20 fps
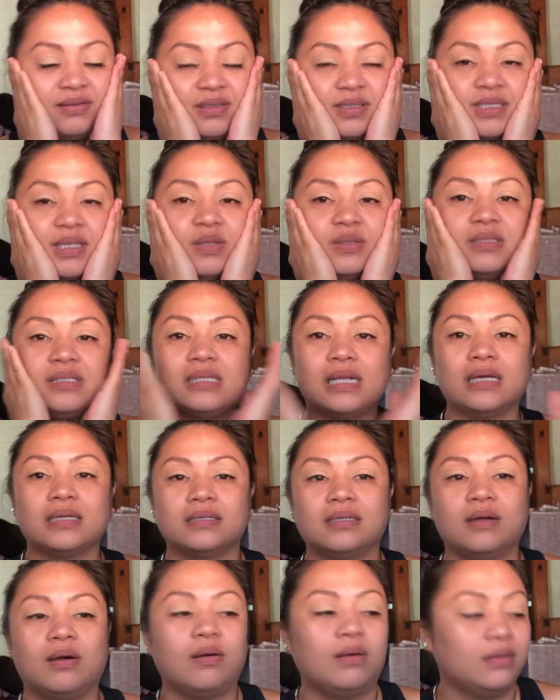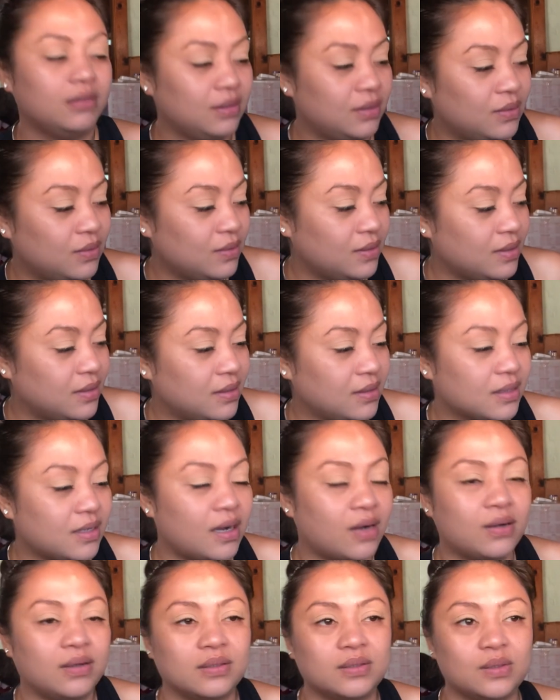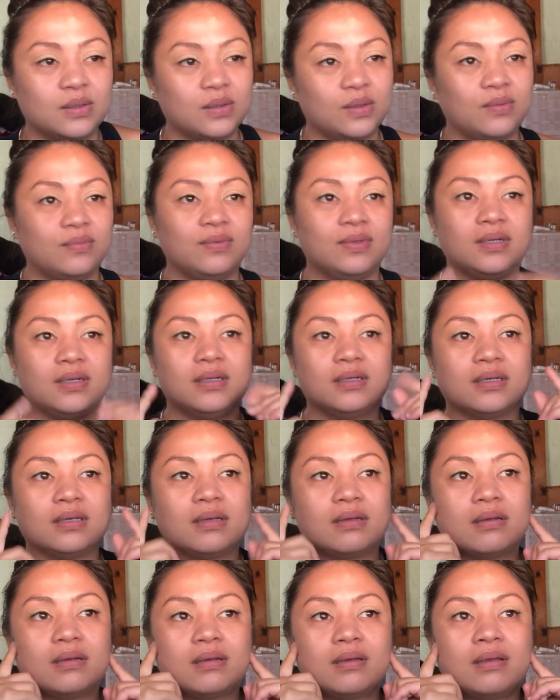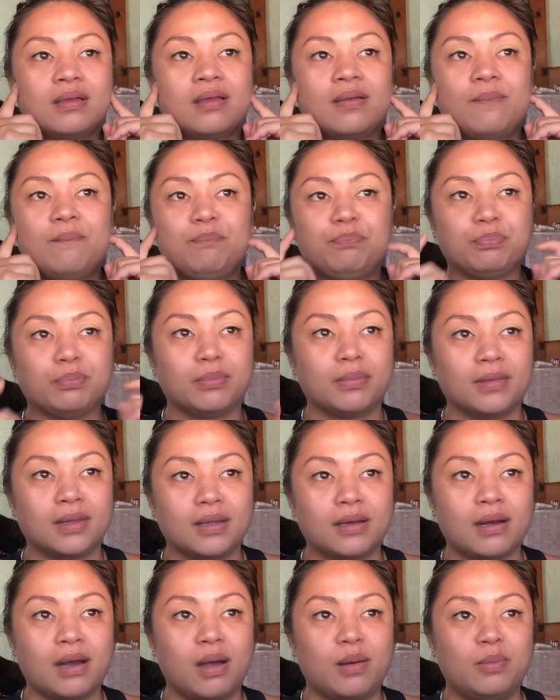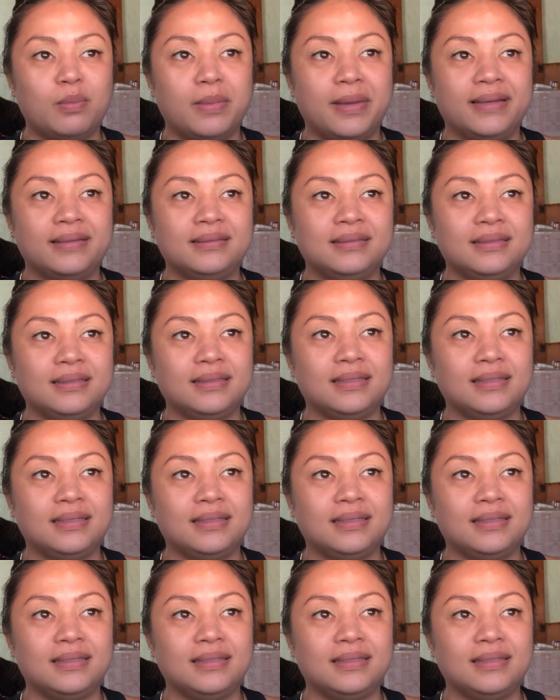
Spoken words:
Sounds like, you know, the character of the Kermit.